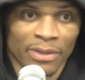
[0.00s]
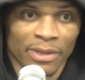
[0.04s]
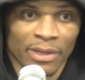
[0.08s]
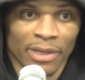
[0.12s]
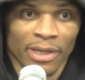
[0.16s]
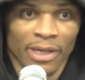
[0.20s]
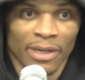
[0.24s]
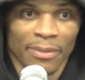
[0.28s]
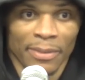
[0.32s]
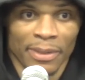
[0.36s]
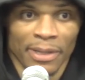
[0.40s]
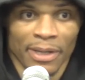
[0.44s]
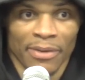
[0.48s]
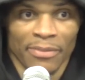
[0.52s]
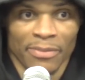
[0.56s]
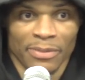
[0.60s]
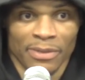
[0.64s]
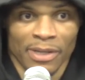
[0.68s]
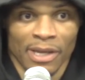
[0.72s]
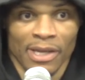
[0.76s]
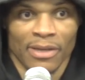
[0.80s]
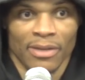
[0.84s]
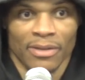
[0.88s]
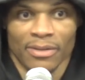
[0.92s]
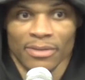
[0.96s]
And I
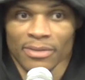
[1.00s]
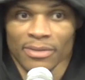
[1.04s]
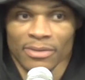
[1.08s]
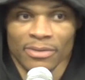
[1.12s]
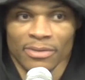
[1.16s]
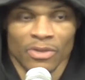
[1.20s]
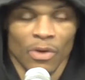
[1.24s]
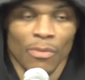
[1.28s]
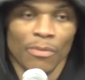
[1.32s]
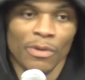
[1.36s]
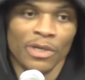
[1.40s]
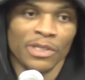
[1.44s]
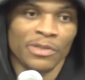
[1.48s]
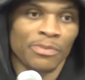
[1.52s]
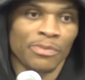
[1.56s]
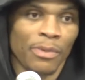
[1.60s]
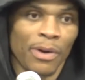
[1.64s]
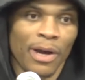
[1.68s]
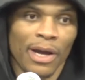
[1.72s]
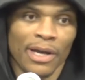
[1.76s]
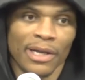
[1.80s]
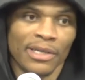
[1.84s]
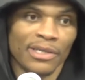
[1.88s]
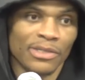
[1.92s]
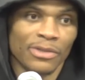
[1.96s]
take so much
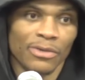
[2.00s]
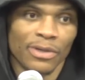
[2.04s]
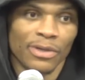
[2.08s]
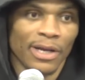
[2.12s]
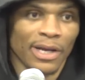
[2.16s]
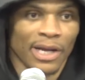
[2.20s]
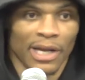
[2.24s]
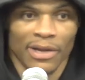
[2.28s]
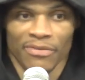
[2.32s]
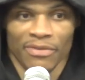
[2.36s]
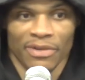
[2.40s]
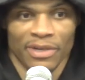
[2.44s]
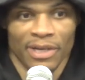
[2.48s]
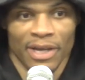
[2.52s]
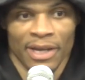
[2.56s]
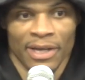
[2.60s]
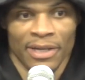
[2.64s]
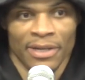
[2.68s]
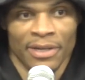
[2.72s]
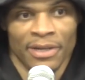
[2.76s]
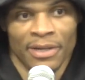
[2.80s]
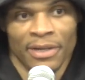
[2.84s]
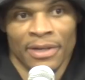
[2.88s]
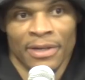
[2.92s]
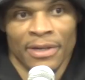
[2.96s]
pride in doing it every
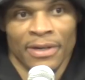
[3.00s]
night,